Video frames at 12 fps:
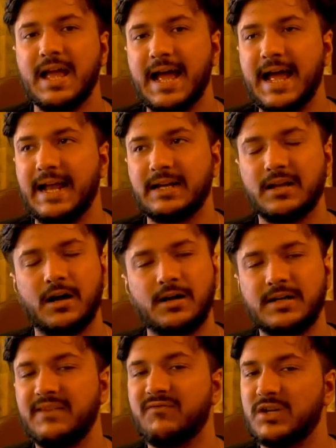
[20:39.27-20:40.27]
And
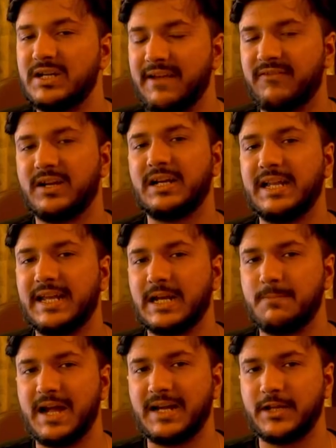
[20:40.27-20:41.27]
our team would definitely
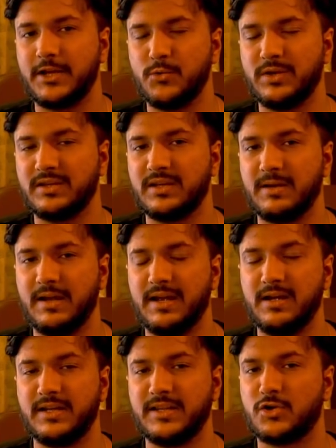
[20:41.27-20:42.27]
get back to you in
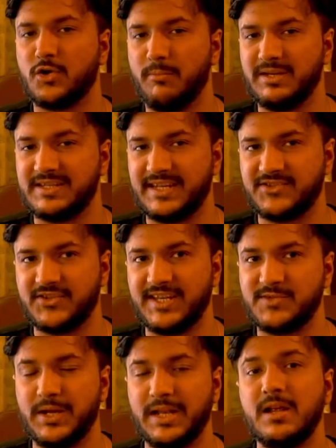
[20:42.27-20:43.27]
the comment section
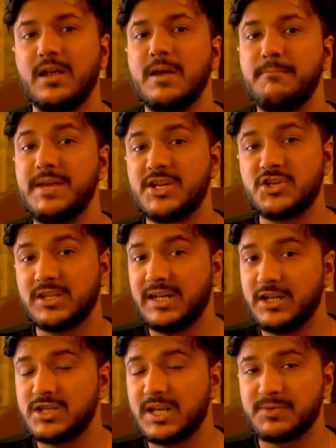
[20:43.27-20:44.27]
as well. Make sure
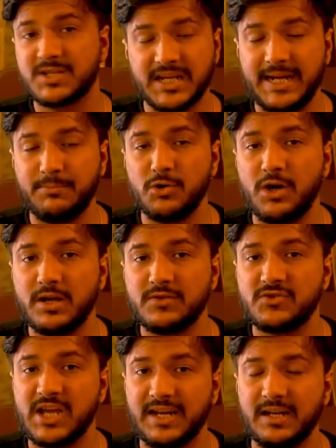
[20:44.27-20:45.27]
that you subscribe to our
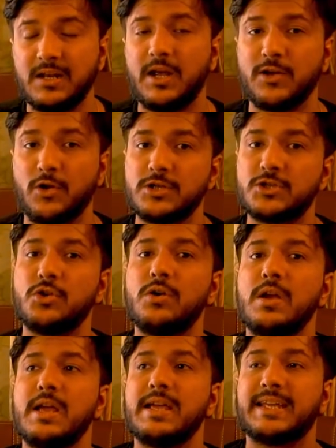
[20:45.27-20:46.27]
channel. And
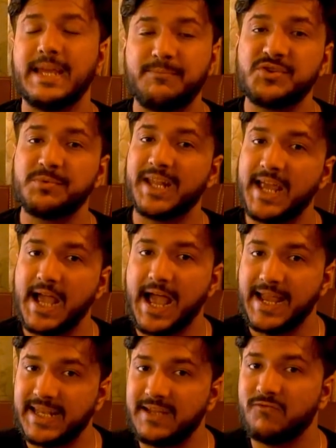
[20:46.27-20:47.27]
also, Capgemini
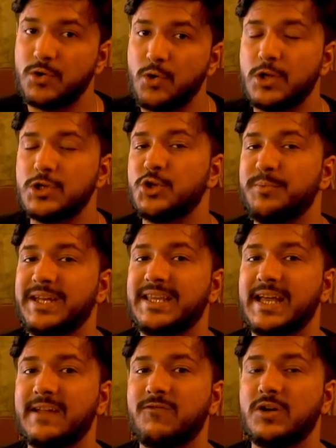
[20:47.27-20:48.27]
hiring would also be
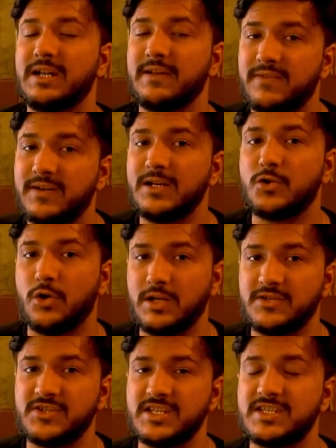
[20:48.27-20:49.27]
there for different
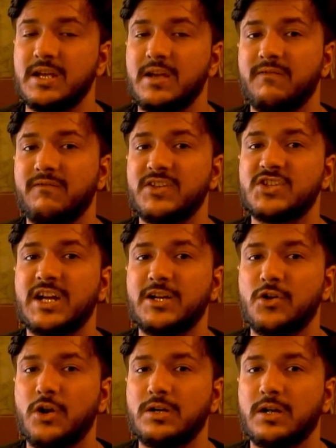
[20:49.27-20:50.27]
colleges which are
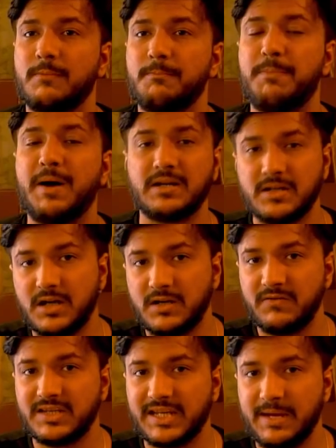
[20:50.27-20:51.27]
not partnered
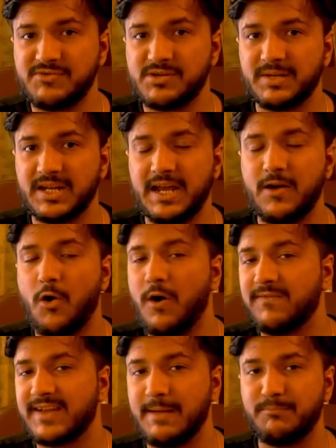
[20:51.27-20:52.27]
with Capgemini.
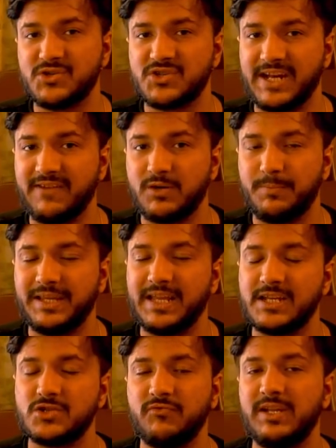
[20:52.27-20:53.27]
Off-campus drive would be
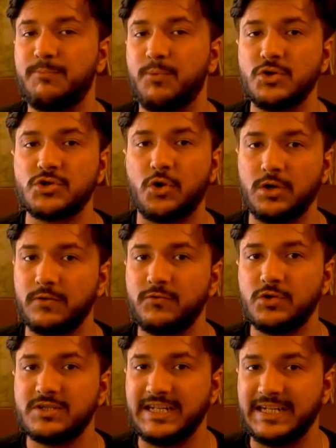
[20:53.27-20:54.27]
there. So we'll post all of
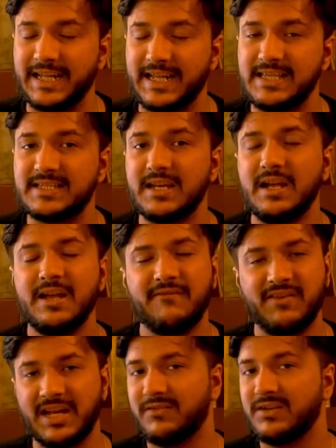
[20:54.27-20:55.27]
those details
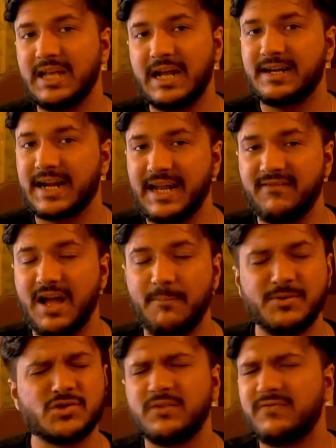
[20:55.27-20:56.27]
whenever that drive
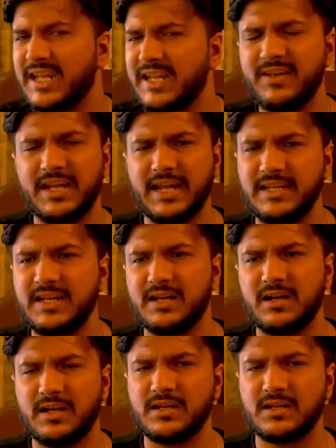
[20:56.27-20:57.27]
happens or whenever any
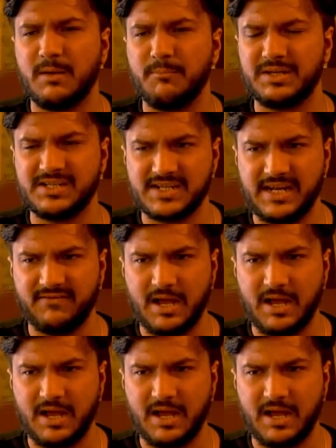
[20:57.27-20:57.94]
other company's drive